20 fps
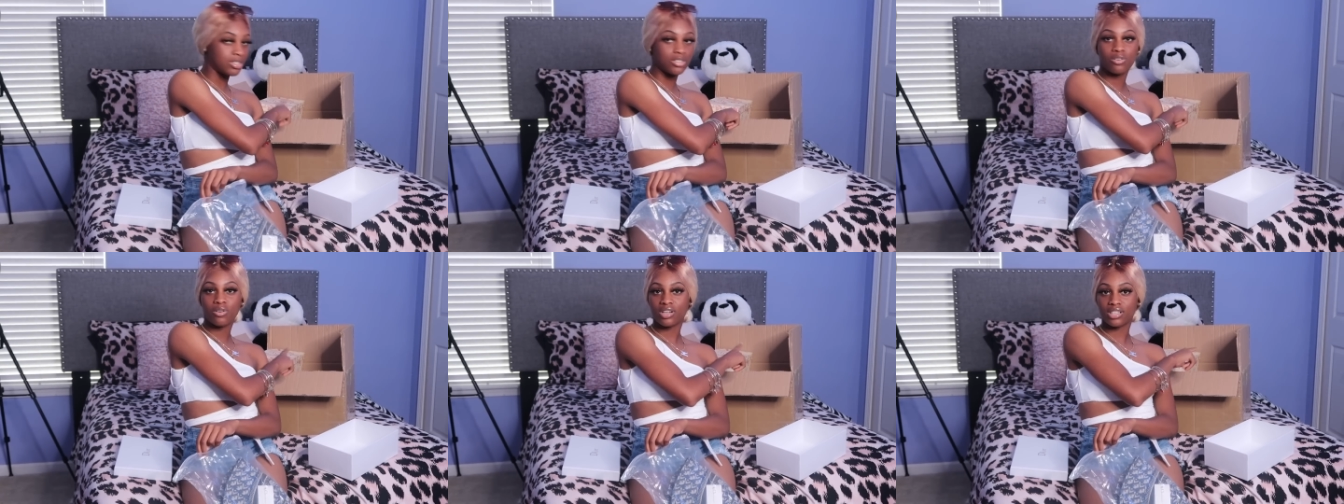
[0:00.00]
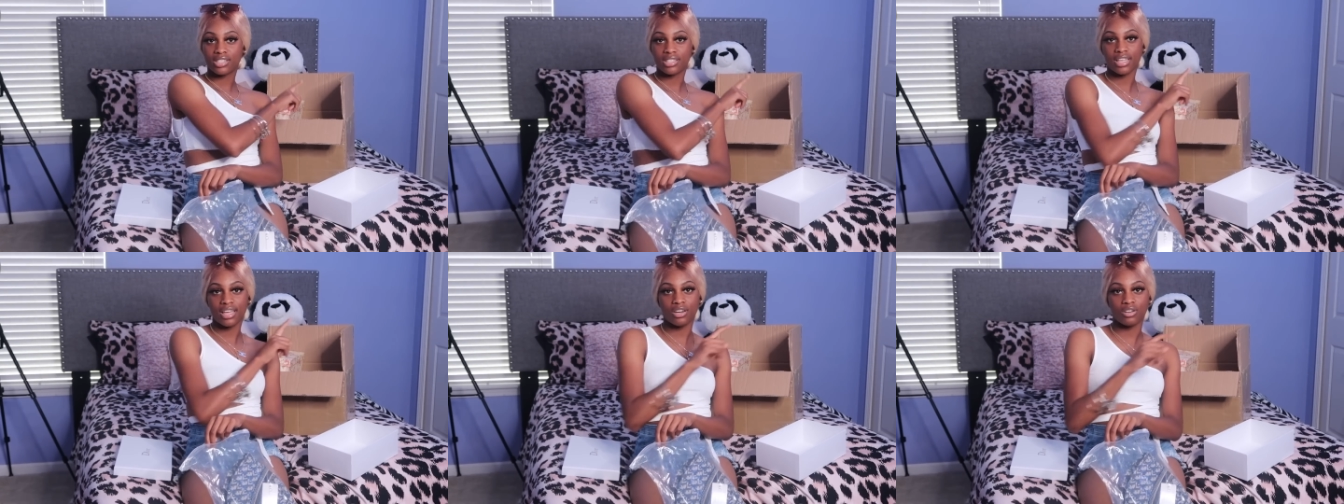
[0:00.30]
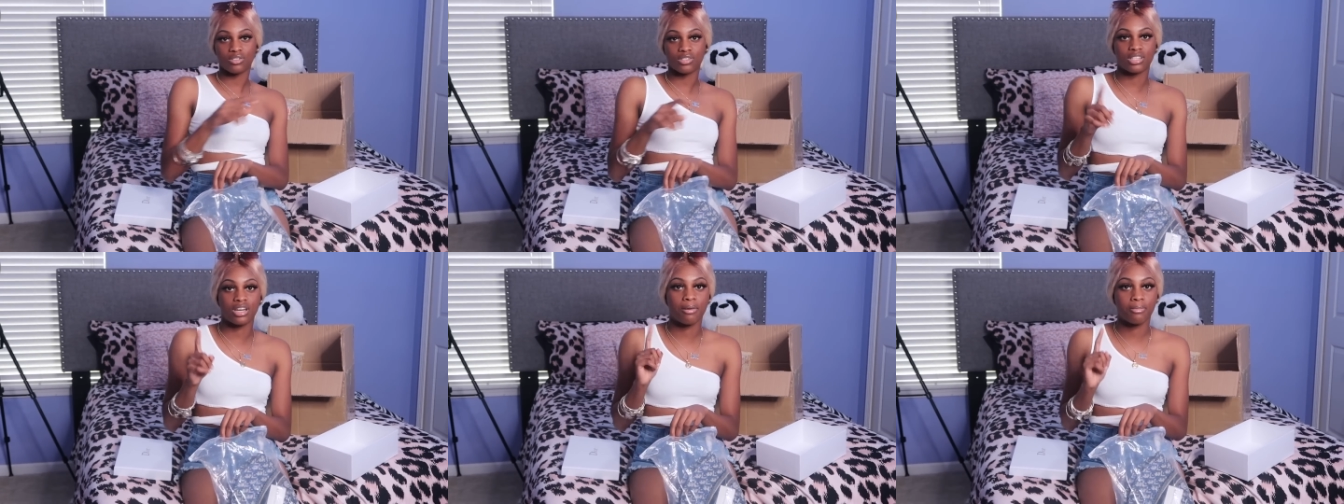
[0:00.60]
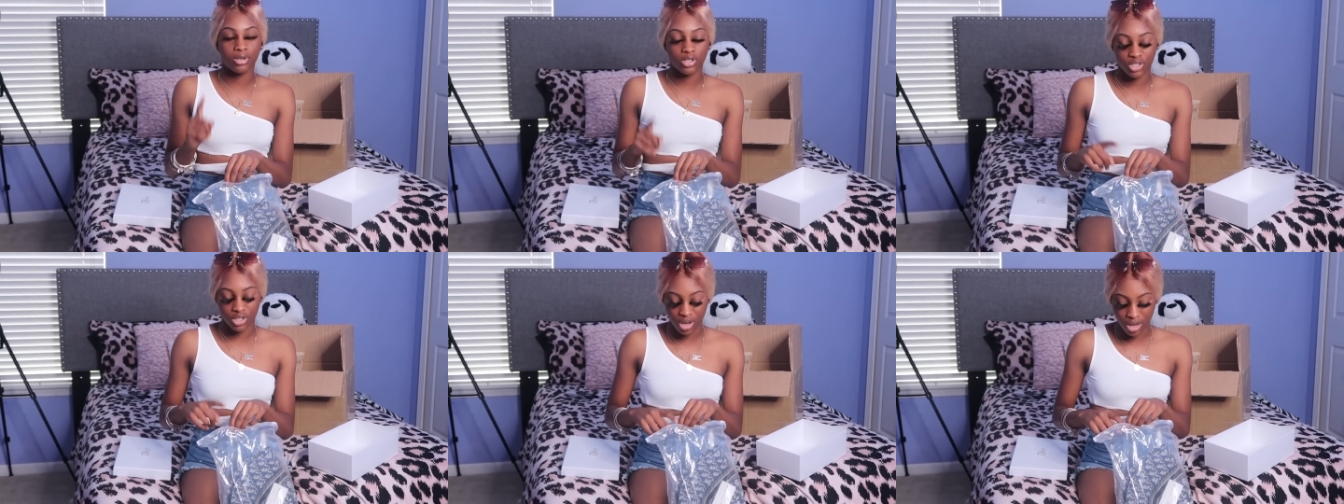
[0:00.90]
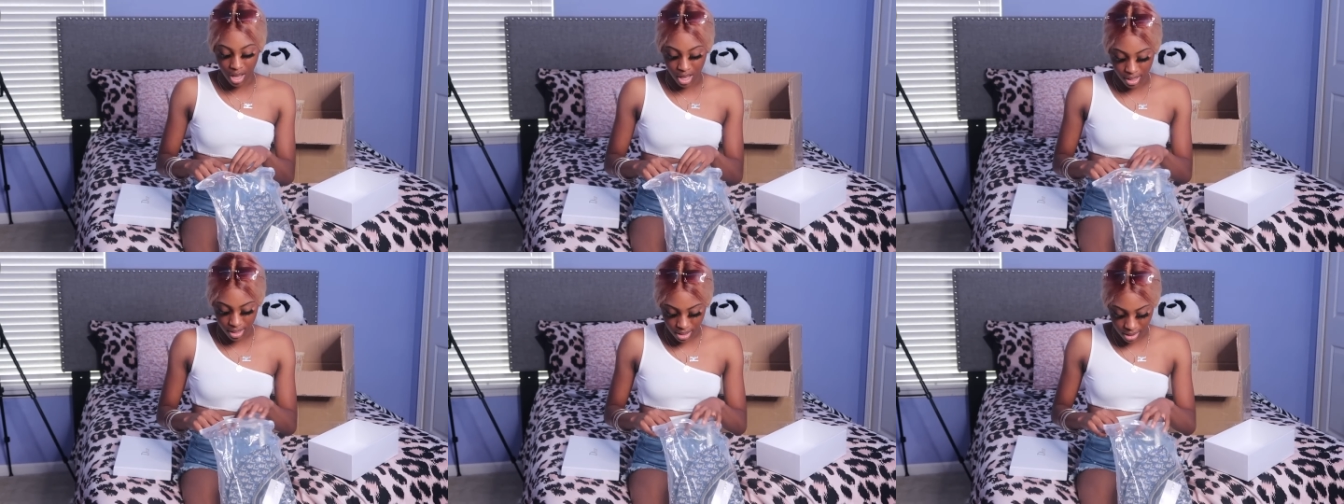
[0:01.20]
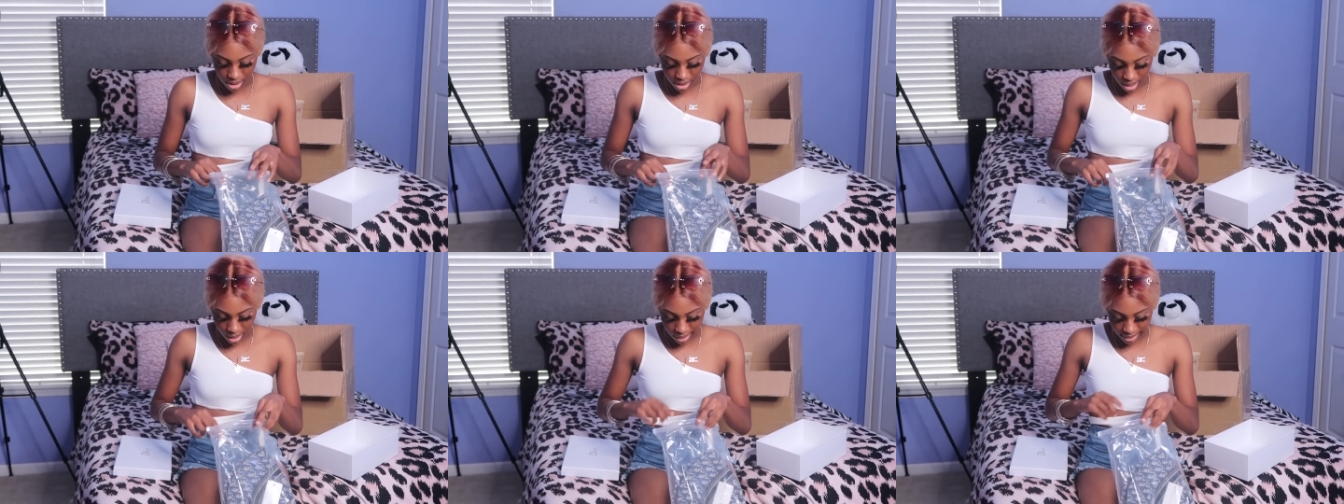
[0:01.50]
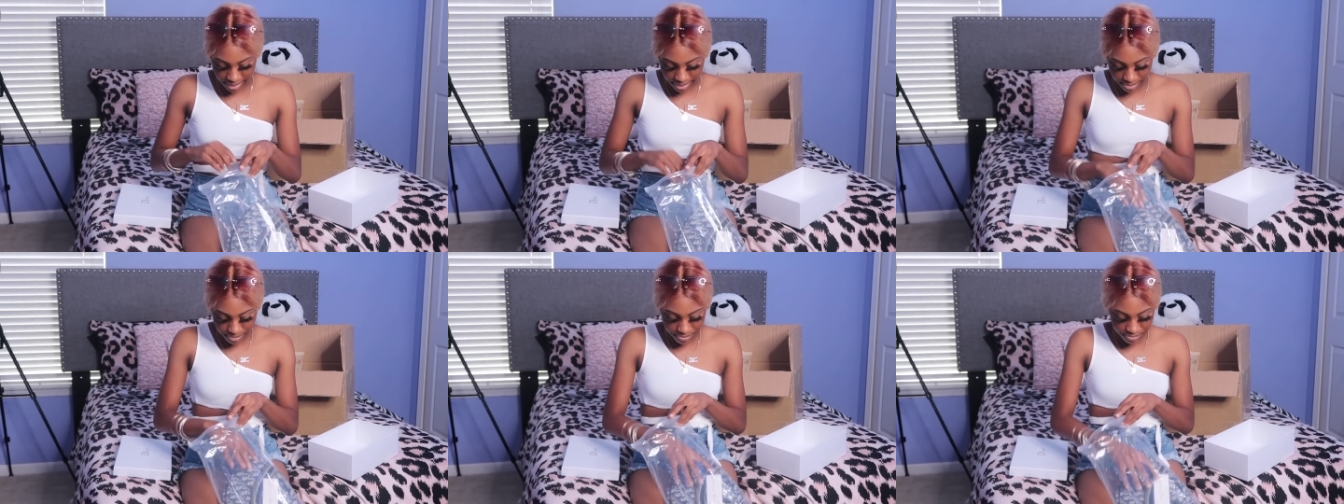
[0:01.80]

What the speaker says: Dior sandals that I'm gonna show y'all on the second.